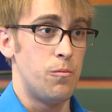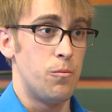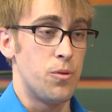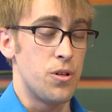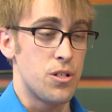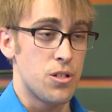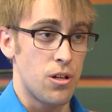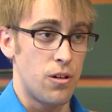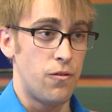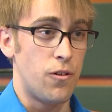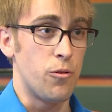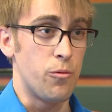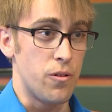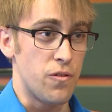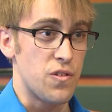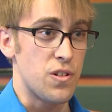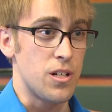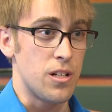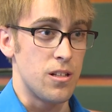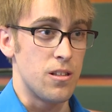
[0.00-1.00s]
But so far we've
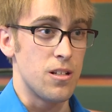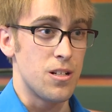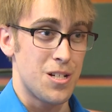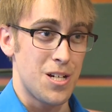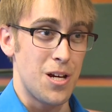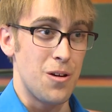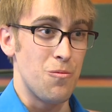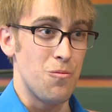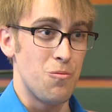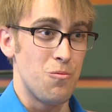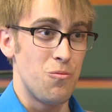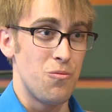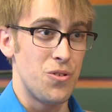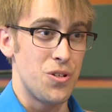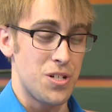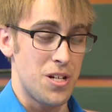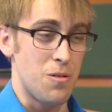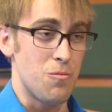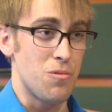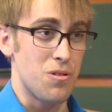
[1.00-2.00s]
seen the
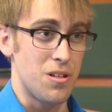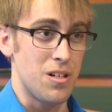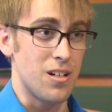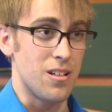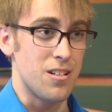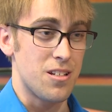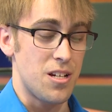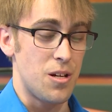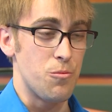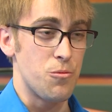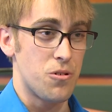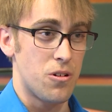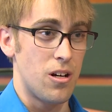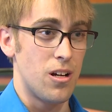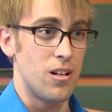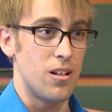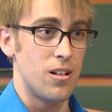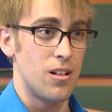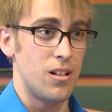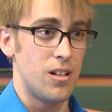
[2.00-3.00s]
same
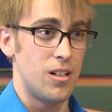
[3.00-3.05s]
trend,